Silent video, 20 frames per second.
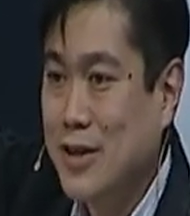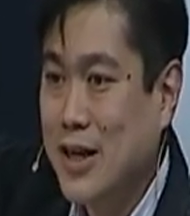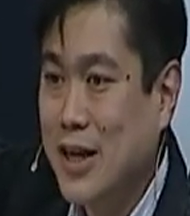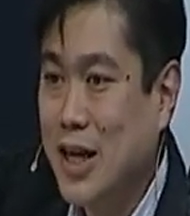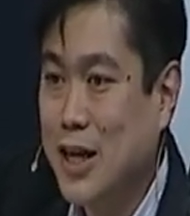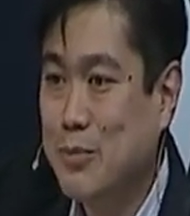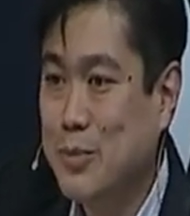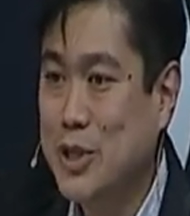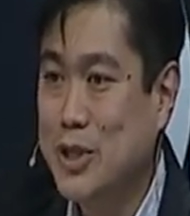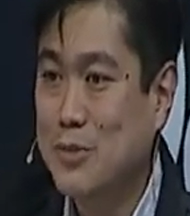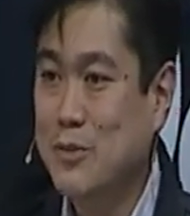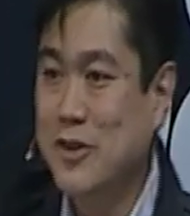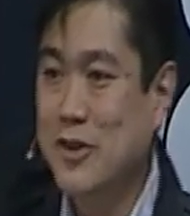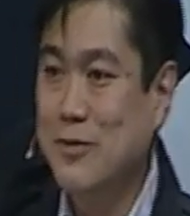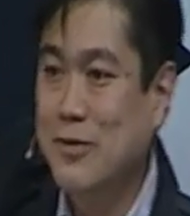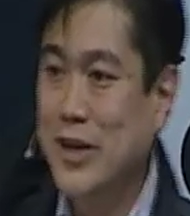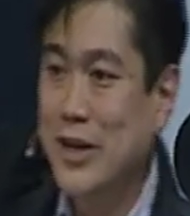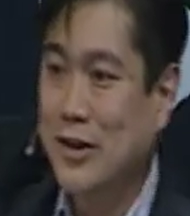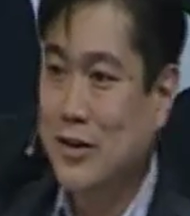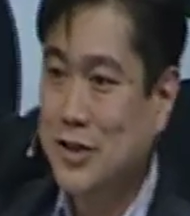on P2P
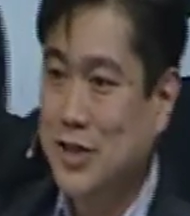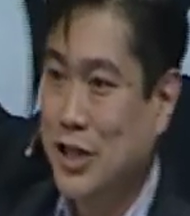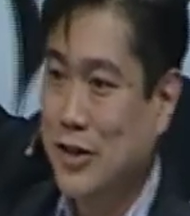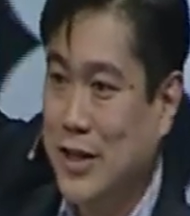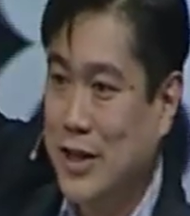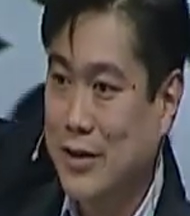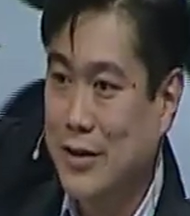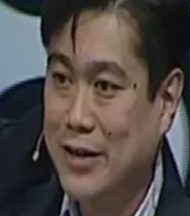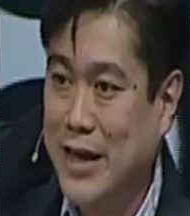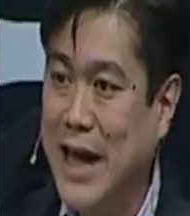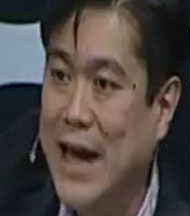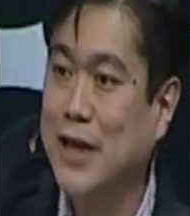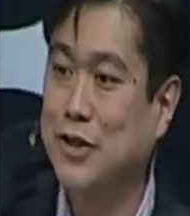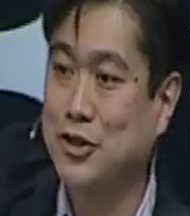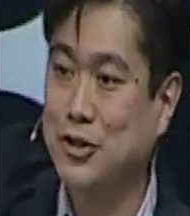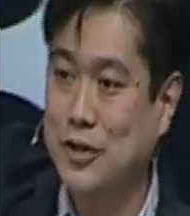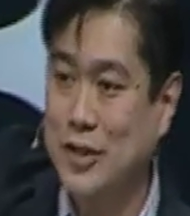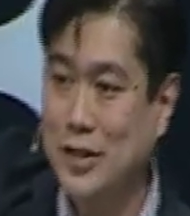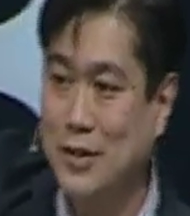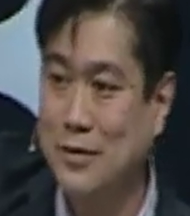file sharing,
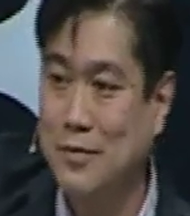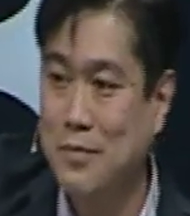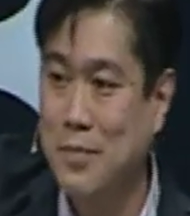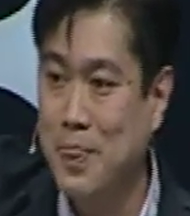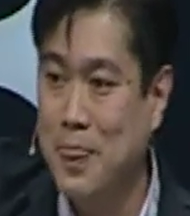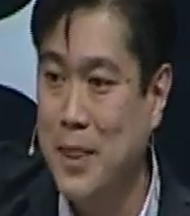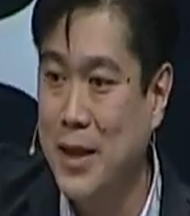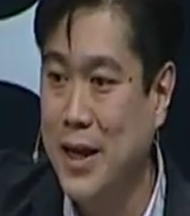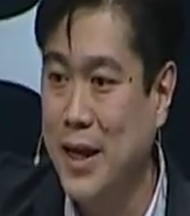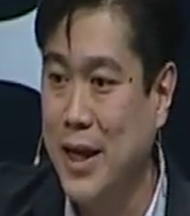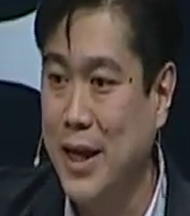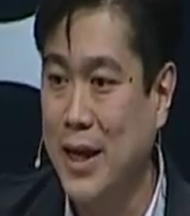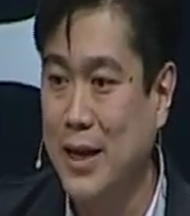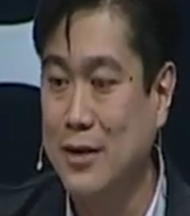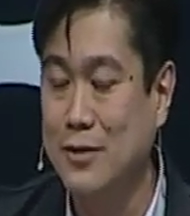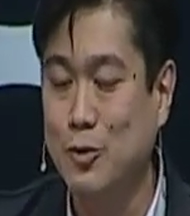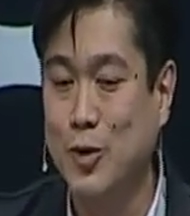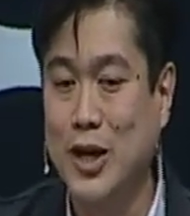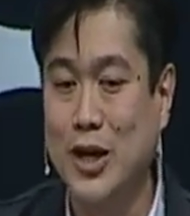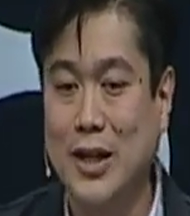actually.
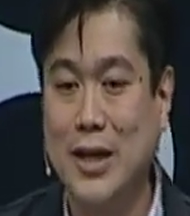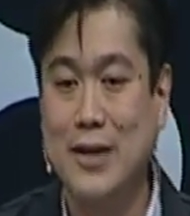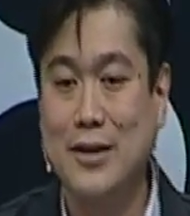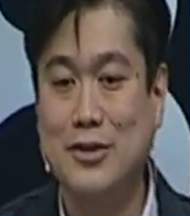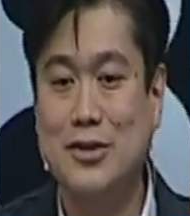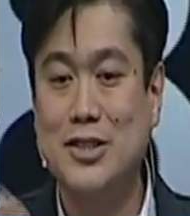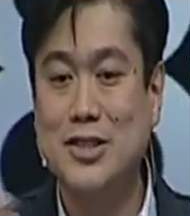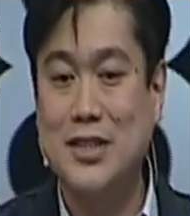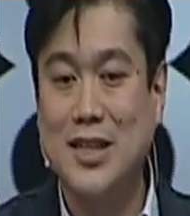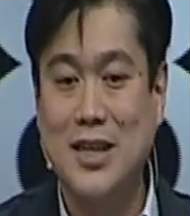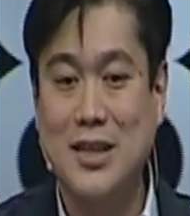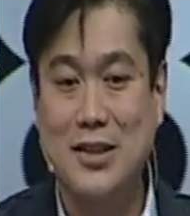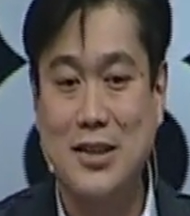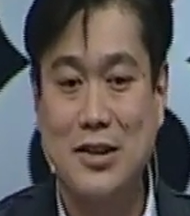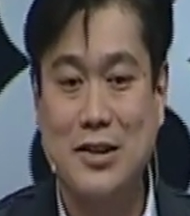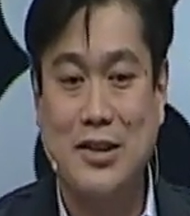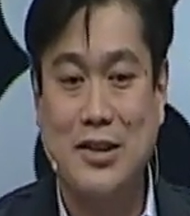And while I understand